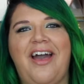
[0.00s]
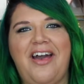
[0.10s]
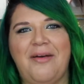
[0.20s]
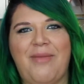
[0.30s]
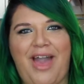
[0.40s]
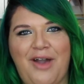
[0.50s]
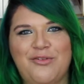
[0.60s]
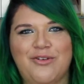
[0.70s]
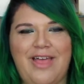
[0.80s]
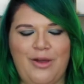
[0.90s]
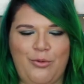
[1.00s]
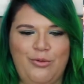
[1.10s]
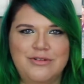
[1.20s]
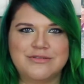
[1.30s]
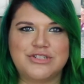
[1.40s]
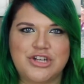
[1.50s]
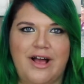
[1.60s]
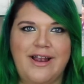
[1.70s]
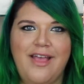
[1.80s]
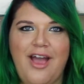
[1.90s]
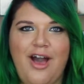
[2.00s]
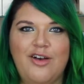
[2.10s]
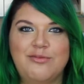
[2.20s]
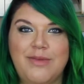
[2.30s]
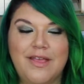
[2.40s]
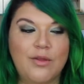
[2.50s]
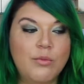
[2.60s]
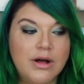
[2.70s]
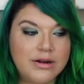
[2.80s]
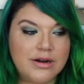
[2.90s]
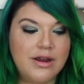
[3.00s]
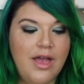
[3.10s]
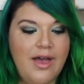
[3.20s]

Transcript: after that cool shot of me in the water.